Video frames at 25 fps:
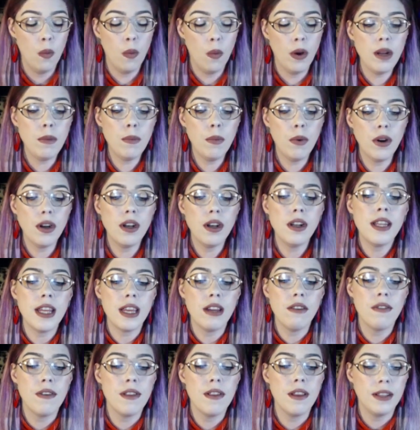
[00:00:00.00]
One important
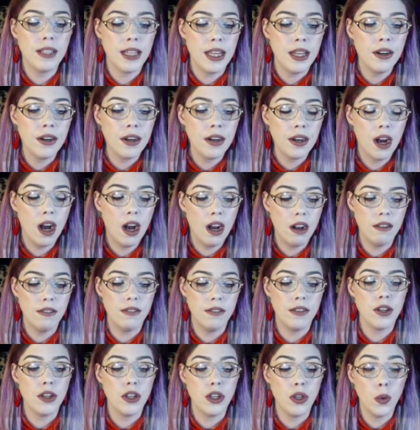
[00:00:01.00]
thing for the leader
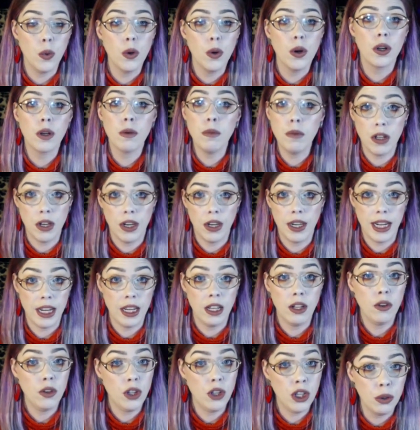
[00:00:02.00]
of your
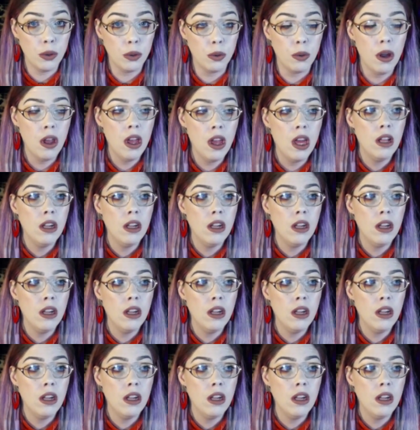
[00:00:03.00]
community, you,